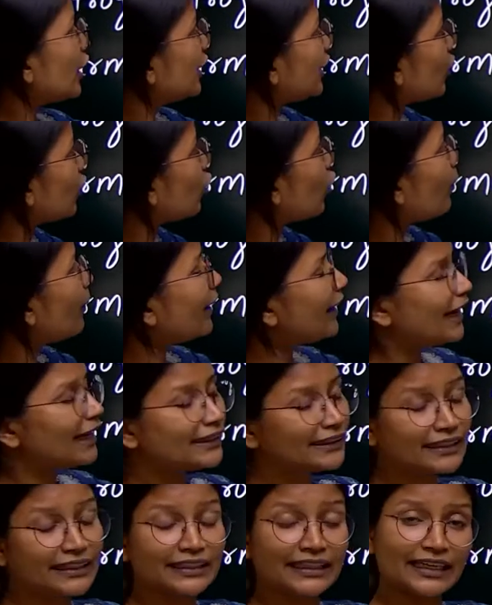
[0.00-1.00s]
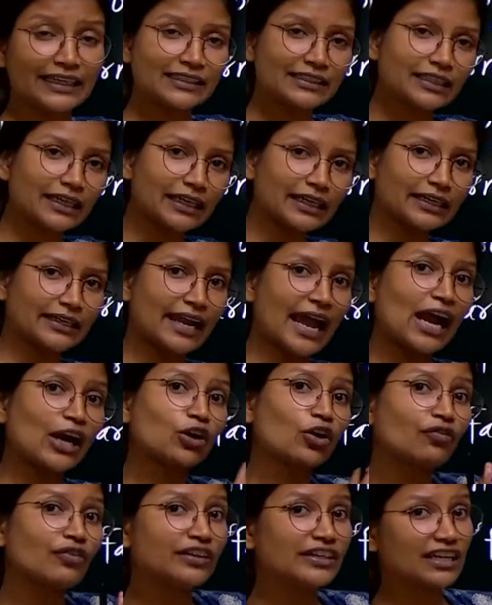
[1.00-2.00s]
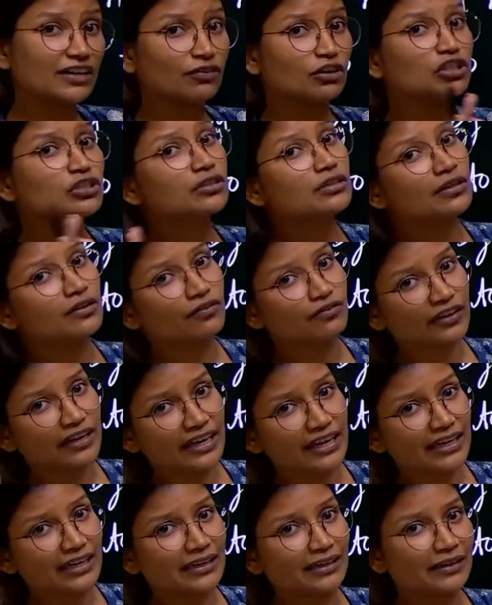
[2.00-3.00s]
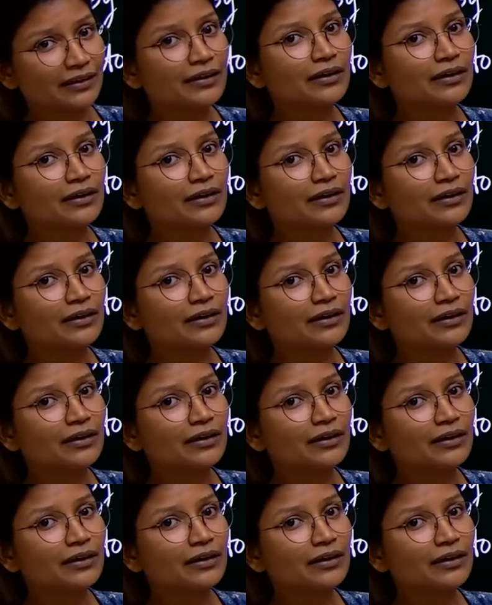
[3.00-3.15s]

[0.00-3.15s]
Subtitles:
In the Global Health Index, the rank of India was way